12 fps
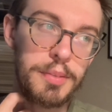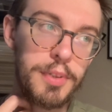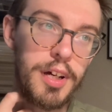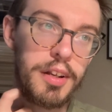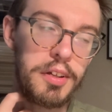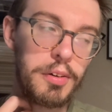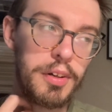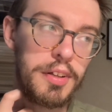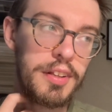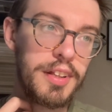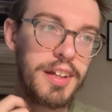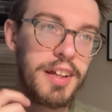cutting
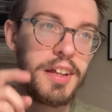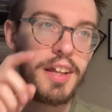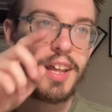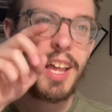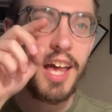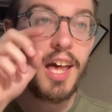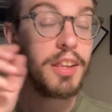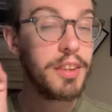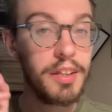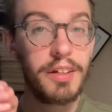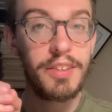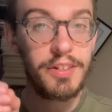oil. And
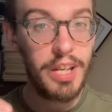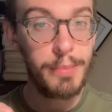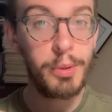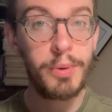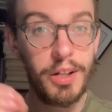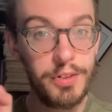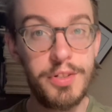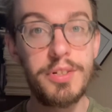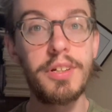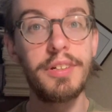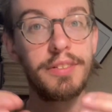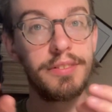the JB Weld
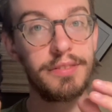should